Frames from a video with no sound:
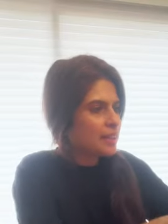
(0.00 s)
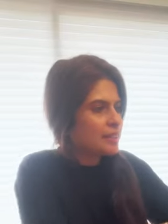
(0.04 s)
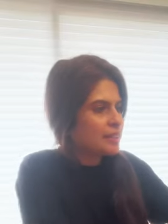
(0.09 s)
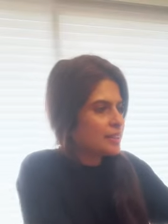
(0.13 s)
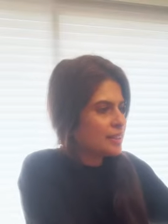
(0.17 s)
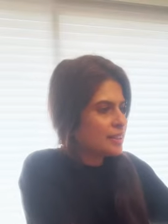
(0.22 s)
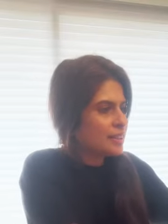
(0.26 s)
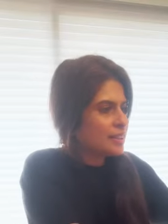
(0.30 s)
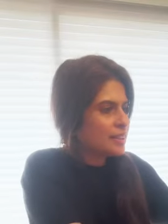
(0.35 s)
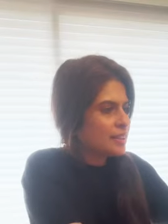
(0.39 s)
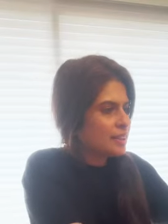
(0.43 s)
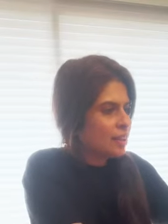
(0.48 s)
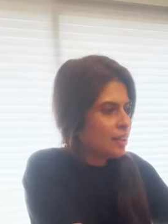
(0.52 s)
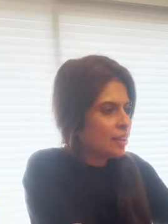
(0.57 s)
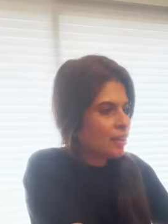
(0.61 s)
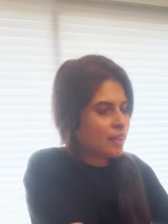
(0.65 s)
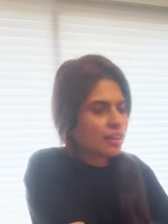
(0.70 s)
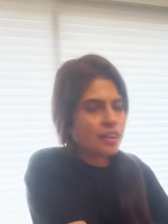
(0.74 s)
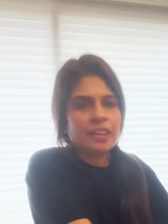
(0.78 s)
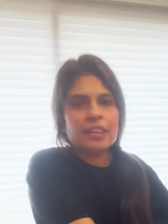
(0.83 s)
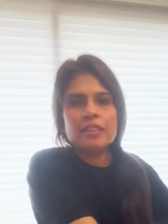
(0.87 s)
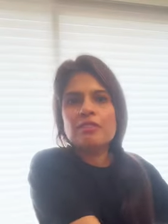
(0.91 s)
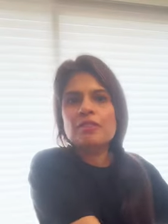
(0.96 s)
Okay, there's a
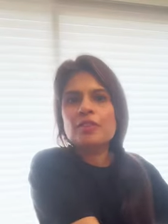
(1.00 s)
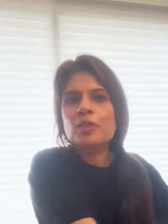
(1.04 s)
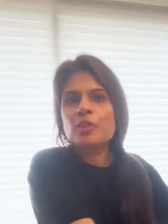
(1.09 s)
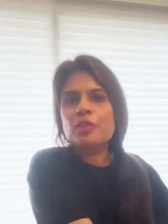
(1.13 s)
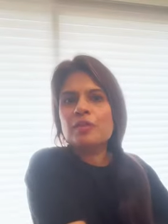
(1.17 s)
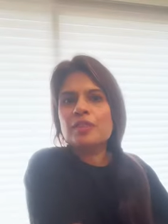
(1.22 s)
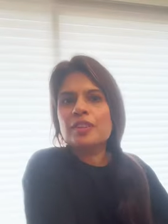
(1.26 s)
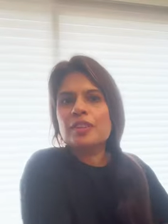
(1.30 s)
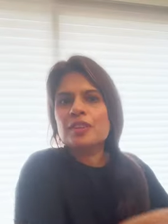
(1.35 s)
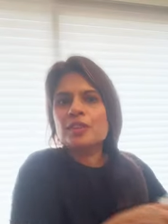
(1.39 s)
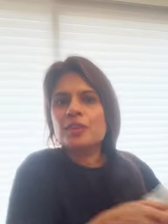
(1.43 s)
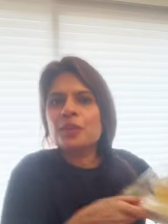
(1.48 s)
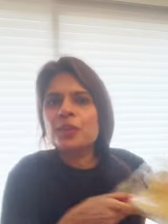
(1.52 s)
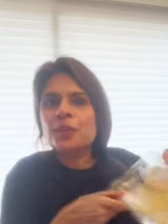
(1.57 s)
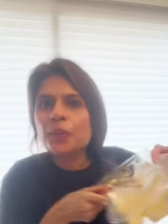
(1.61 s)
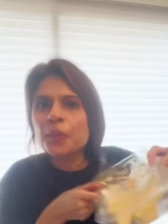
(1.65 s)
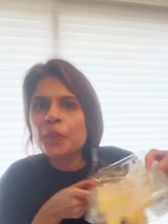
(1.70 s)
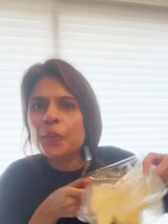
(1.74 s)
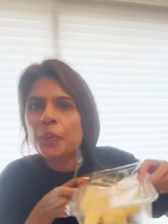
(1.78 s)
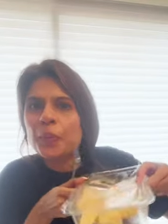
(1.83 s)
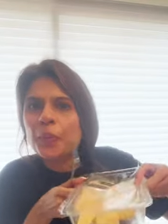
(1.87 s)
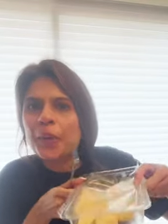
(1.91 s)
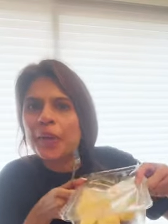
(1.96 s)
lot left over. So
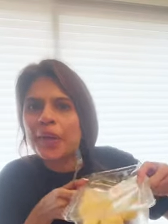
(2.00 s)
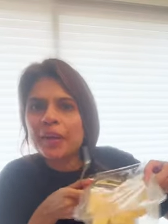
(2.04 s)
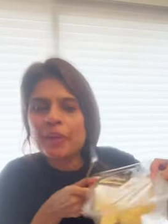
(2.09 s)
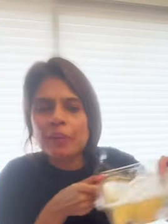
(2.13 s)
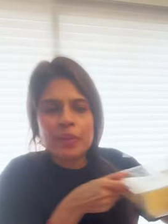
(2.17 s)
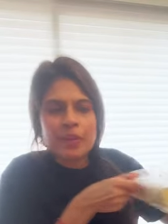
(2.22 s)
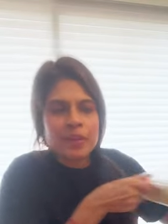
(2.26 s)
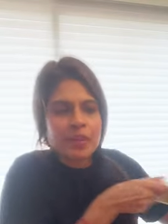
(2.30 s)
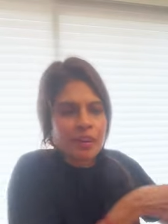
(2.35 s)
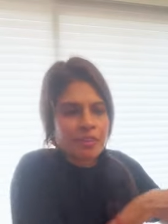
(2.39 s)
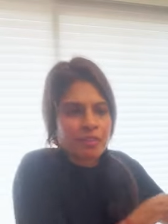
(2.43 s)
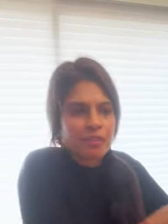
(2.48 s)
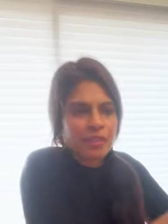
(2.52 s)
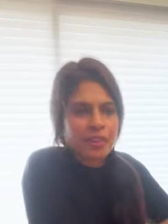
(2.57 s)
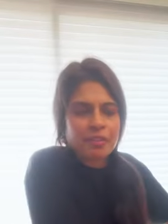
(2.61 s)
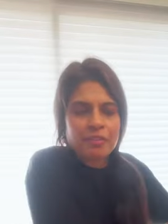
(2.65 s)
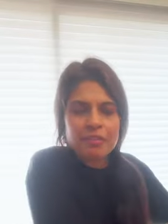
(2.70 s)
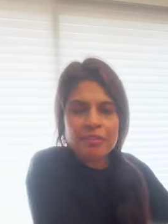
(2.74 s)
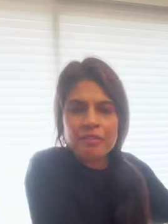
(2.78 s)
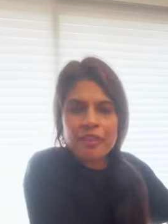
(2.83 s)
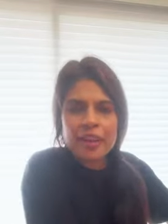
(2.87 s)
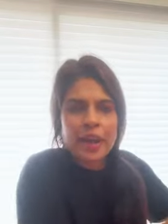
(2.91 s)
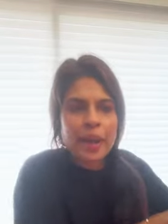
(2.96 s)
don't worry, we got for the
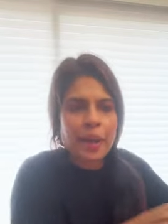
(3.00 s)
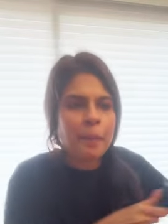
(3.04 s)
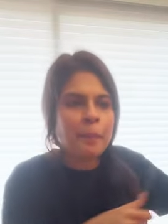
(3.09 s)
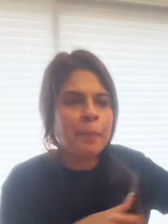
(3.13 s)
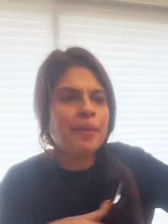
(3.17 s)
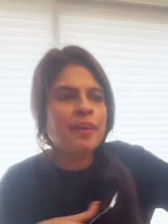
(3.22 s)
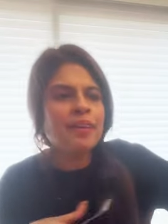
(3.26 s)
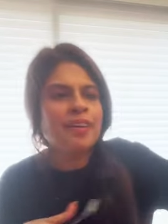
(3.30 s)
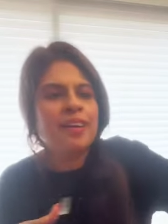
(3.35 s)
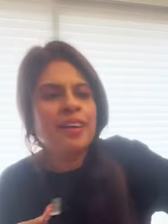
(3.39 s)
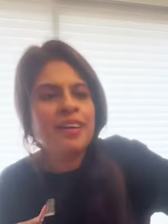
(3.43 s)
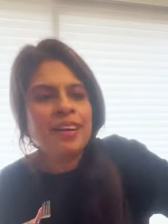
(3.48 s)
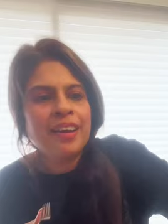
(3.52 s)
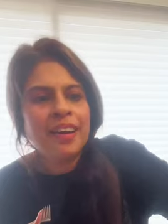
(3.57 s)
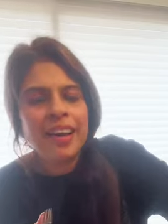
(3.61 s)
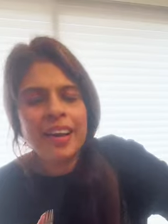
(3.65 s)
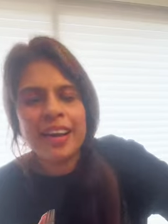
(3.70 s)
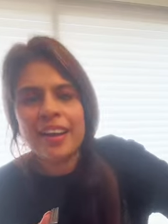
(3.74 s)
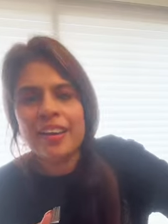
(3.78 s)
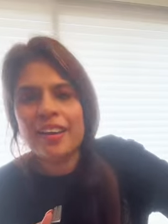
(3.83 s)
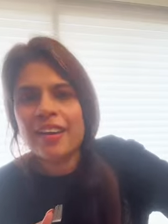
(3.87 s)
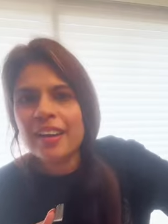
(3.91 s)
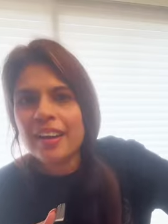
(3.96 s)
fam.
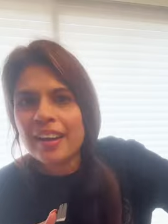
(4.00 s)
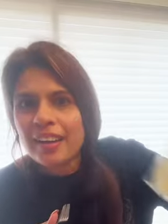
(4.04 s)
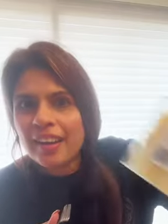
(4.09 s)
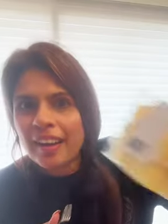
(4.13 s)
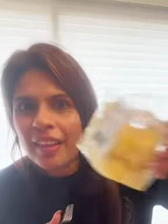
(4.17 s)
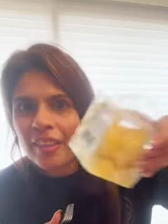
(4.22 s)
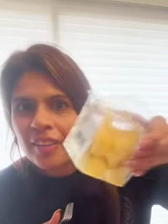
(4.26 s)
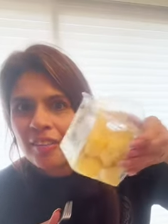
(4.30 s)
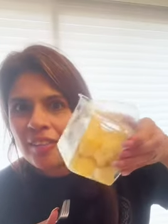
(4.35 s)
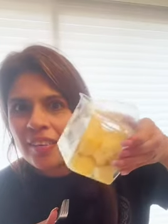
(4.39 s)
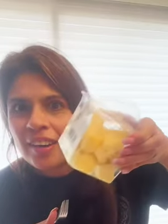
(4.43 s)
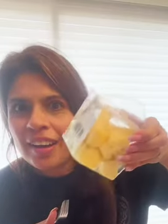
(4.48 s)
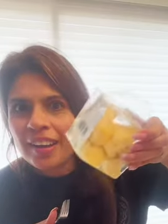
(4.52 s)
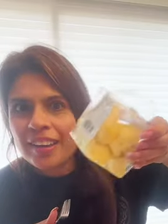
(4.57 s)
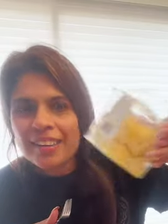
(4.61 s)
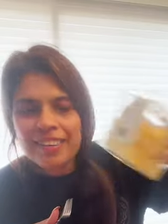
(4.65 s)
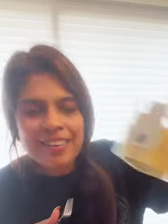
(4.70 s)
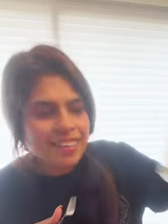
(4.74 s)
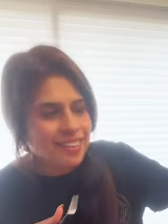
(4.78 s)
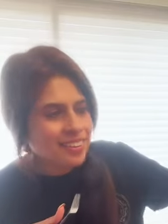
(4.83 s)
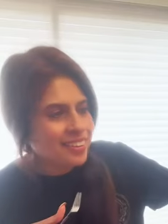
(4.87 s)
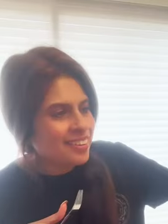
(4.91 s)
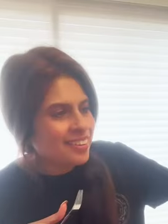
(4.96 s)
And I got another one.